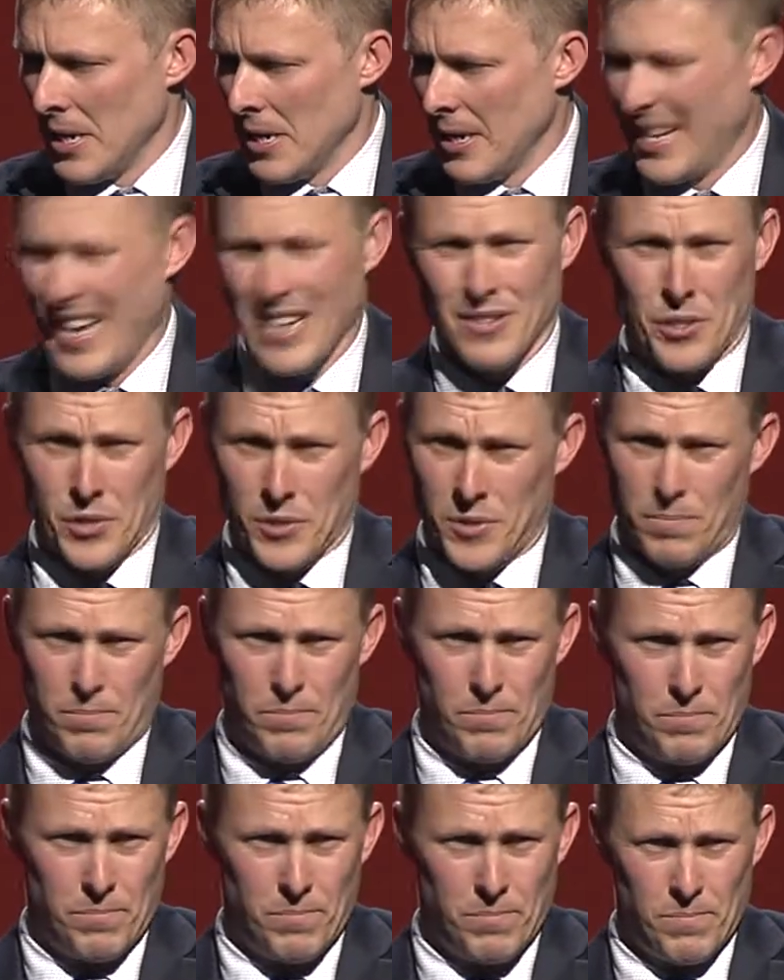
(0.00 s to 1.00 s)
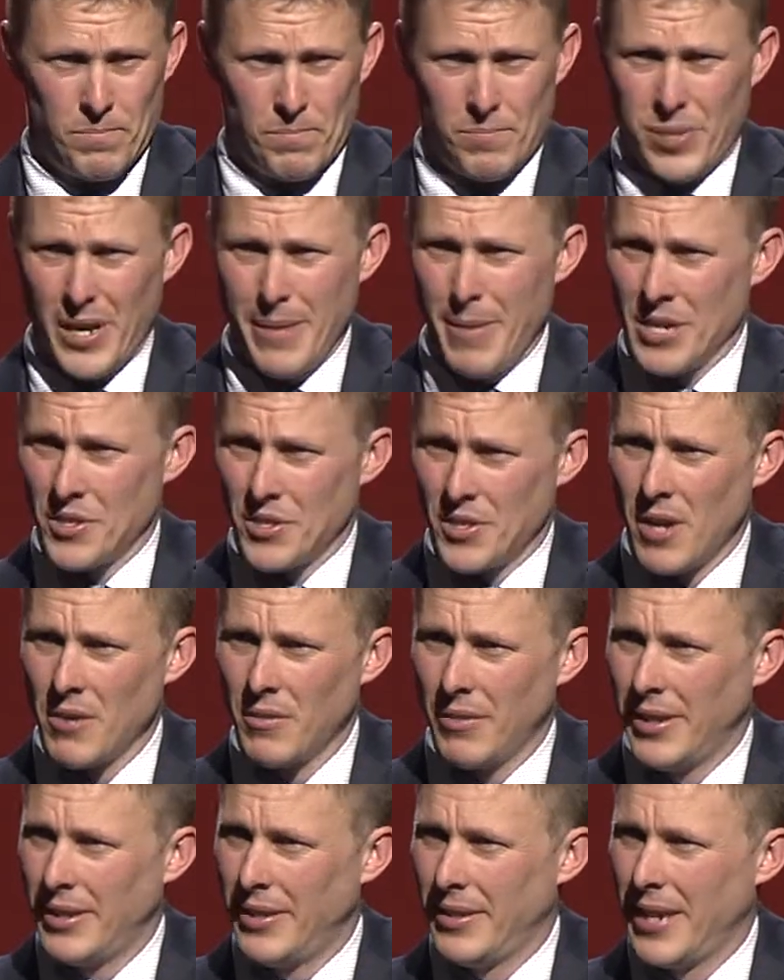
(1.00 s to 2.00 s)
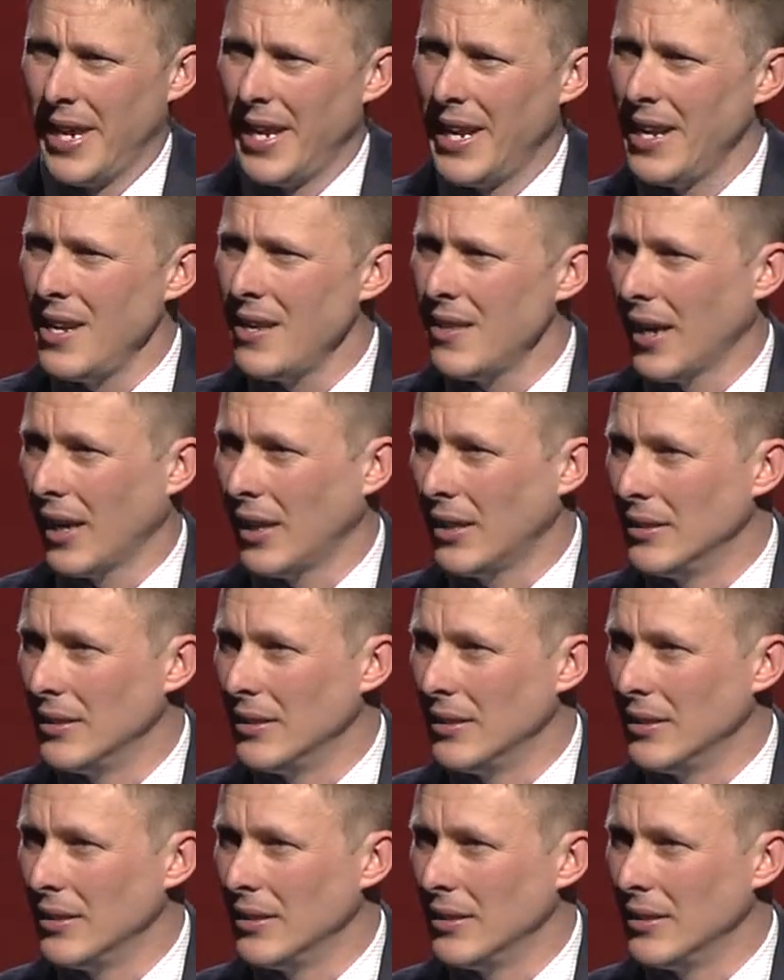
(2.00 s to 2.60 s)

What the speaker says: Councils pretty much don't get anything.